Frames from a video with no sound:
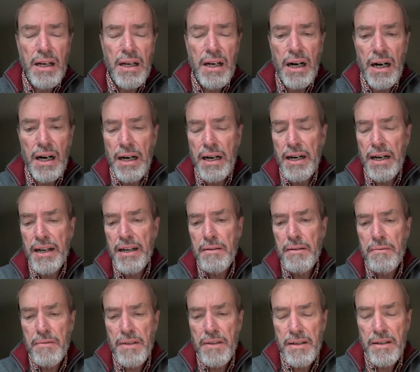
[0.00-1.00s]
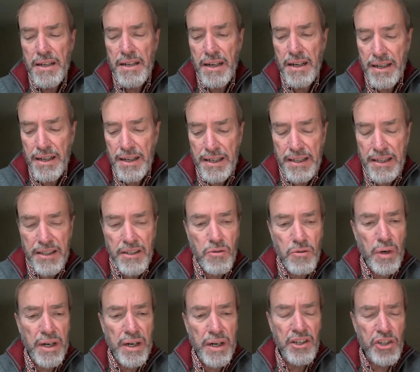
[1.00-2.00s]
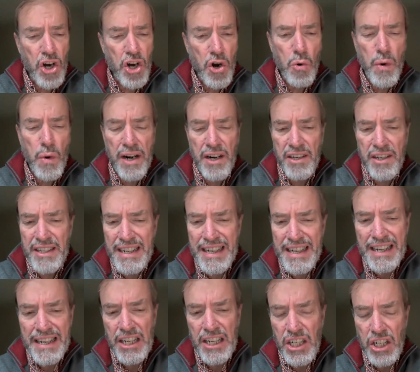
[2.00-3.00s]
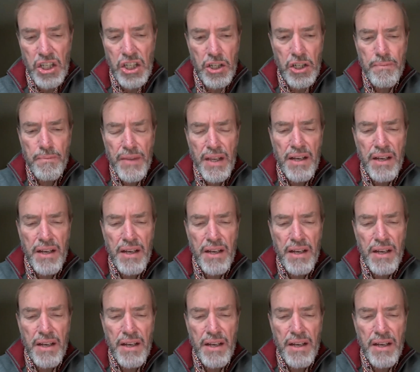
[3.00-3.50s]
We're nowhere near